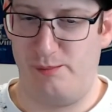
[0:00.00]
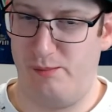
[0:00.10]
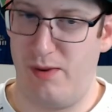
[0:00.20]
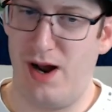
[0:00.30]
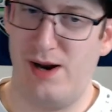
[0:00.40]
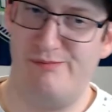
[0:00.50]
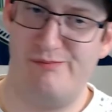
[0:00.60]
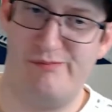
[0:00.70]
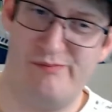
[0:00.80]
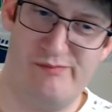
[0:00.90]
But
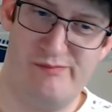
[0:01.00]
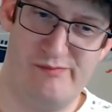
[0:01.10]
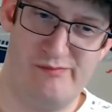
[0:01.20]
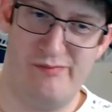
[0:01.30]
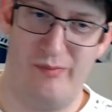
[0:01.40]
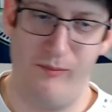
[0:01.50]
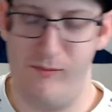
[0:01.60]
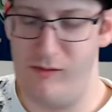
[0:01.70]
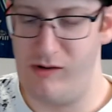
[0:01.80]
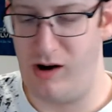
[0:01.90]

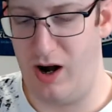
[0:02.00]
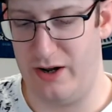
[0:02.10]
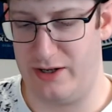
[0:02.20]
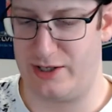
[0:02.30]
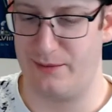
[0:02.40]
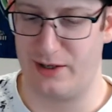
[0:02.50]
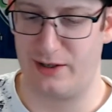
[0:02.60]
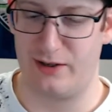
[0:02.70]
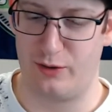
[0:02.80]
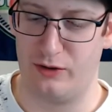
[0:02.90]
in attempting
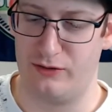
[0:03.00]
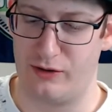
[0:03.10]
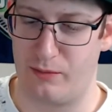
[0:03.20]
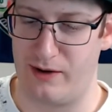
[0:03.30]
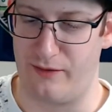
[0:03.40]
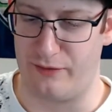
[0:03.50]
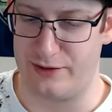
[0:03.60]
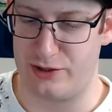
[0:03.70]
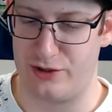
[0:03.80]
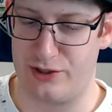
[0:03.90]
to do a little bit of
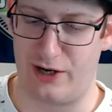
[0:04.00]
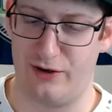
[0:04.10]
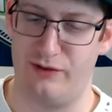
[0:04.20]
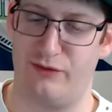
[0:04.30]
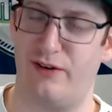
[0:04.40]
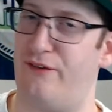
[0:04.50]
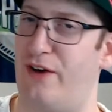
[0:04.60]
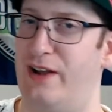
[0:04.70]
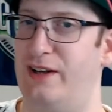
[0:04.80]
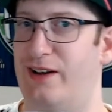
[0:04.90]
research, I couldn't really
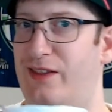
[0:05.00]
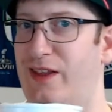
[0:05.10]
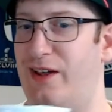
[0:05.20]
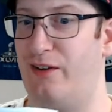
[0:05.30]
find anything